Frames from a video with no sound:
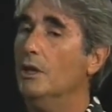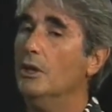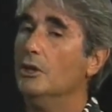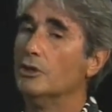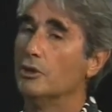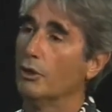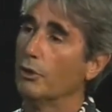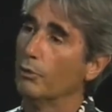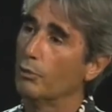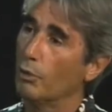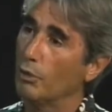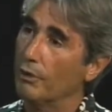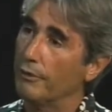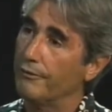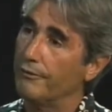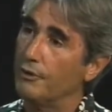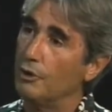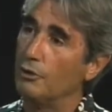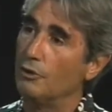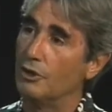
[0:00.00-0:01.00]
So there were a
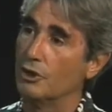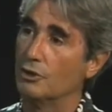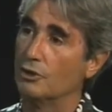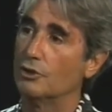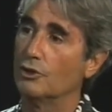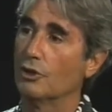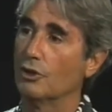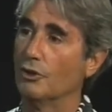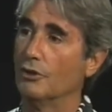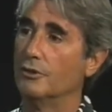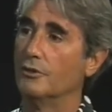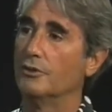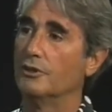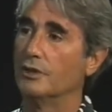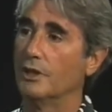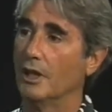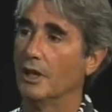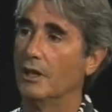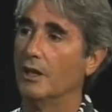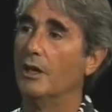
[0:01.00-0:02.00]
few concerns
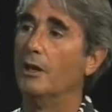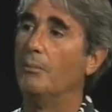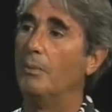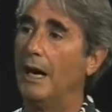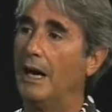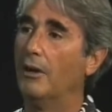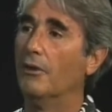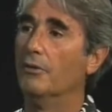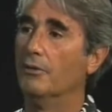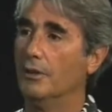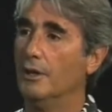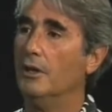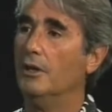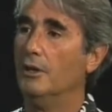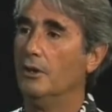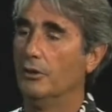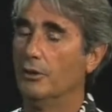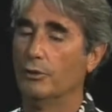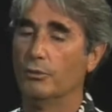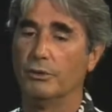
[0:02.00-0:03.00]
about
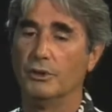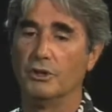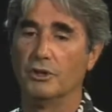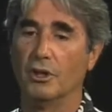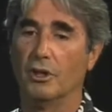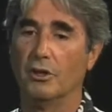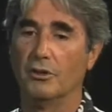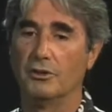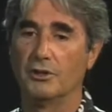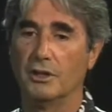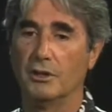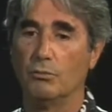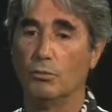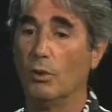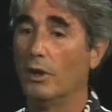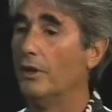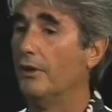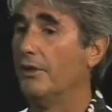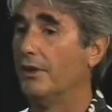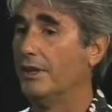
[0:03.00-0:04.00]
the results, and
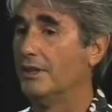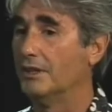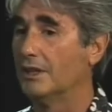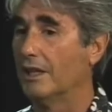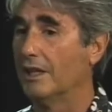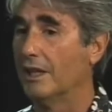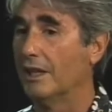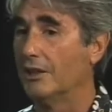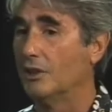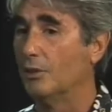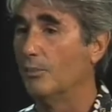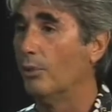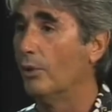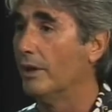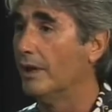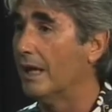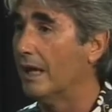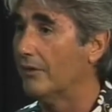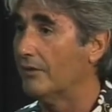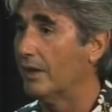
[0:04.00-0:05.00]
one of the things I'd like to
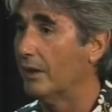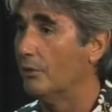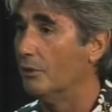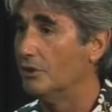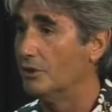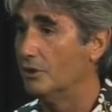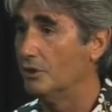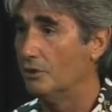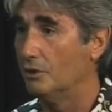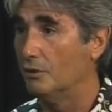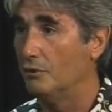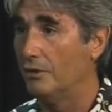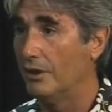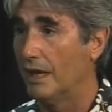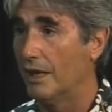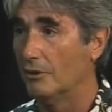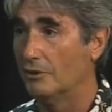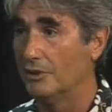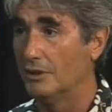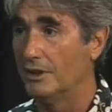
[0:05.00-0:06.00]
point out, that was in
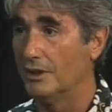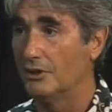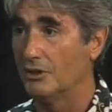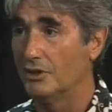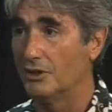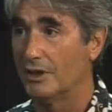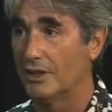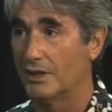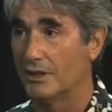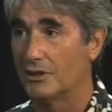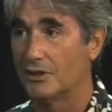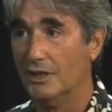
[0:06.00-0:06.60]
2006,